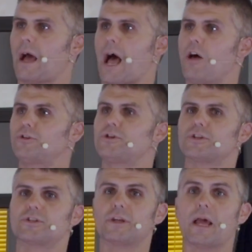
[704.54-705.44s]
I'm
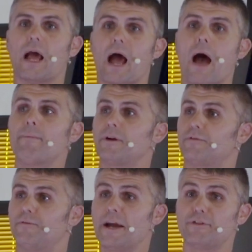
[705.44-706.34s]
going to
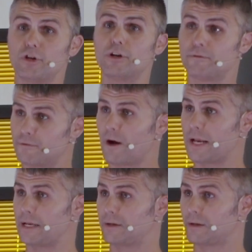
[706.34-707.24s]
fight the good
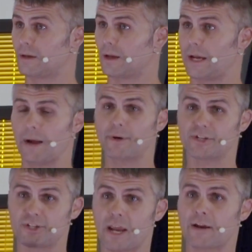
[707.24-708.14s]
fight, and I'm going
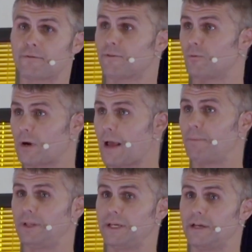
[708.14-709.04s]
to stand for what I
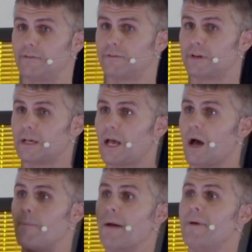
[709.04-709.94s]
believe
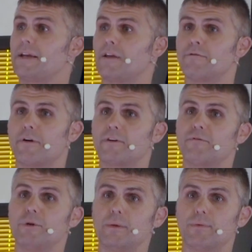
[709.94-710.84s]
by making fun
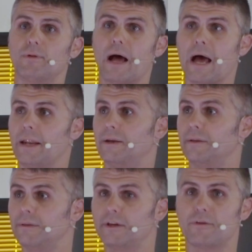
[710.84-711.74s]
of people
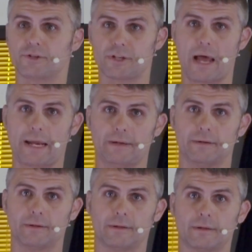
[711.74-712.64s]
on the other side.
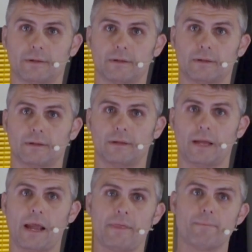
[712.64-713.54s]

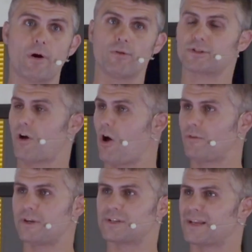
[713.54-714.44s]
And they post all
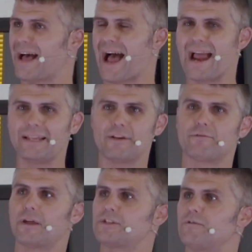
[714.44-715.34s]
these highly
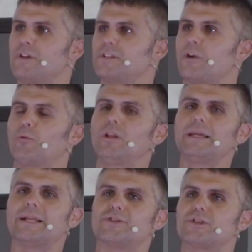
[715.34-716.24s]
offensive things, and
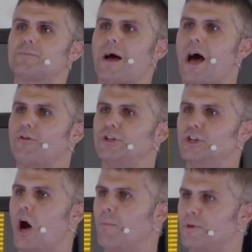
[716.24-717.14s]
really it's just about how
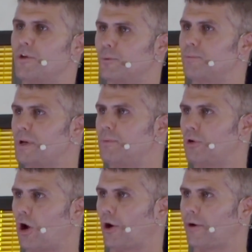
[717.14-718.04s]
dumb the other
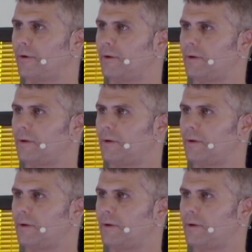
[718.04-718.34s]
people are.